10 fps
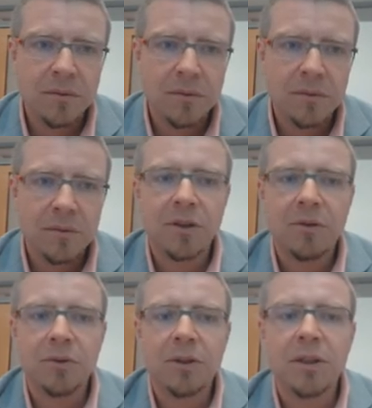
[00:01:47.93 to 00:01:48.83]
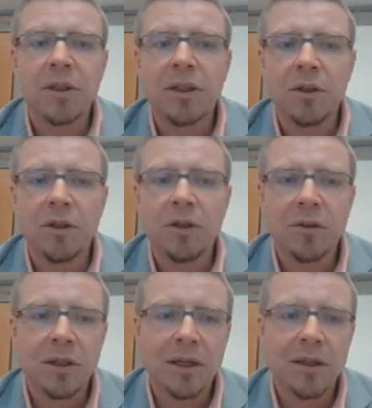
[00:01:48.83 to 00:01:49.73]
Right, so this is what it looks
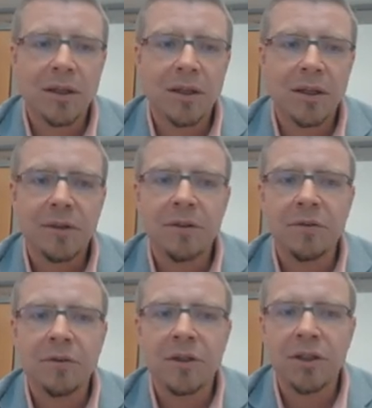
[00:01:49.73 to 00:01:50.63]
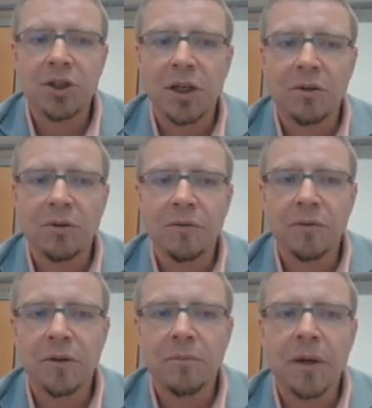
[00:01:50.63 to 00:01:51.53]
like. Like there is a chunk of
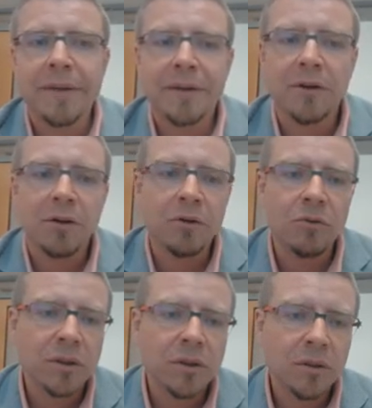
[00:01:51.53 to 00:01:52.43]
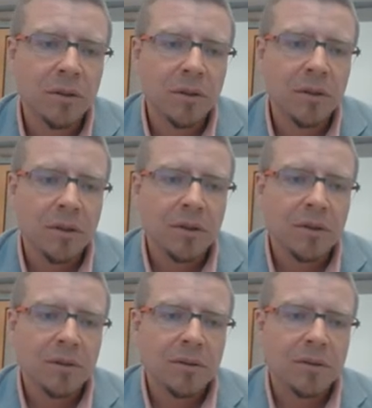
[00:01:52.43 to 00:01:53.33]
Python code,
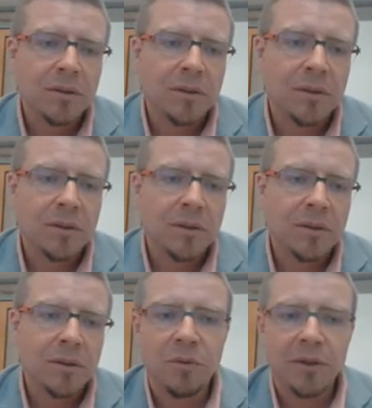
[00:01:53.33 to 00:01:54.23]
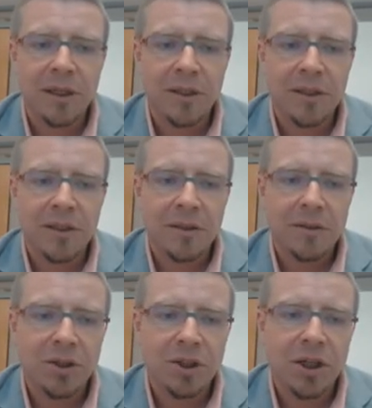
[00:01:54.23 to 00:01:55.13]
normal text.
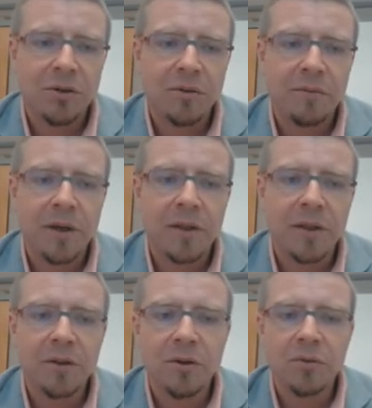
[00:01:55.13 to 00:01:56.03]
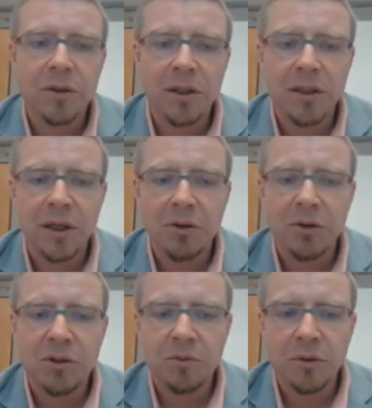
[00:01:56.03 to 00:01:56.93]
Chunk of Python code, its
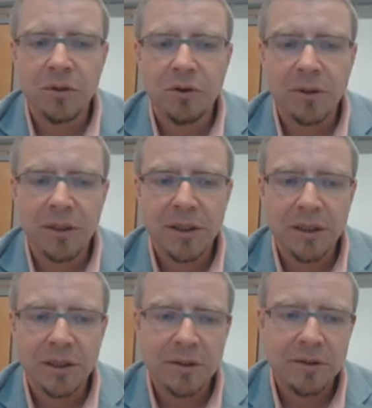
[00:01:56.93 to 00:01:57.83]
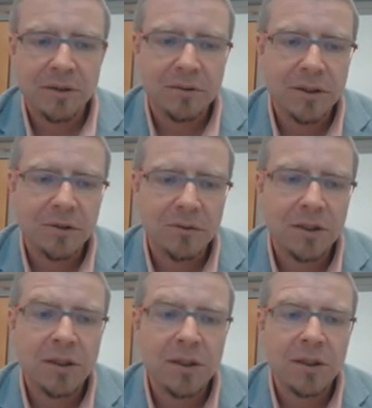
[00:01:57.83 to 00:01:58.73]
output, normal text. Right, so
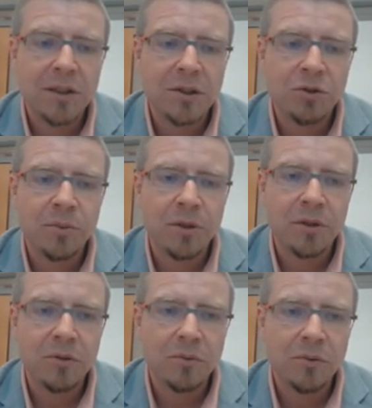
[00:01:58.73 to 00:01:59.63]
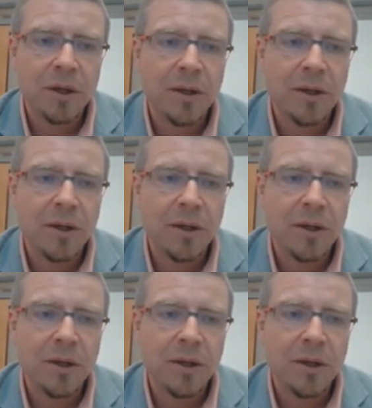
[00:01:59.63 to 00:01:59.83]
this is a Jupyter notebook.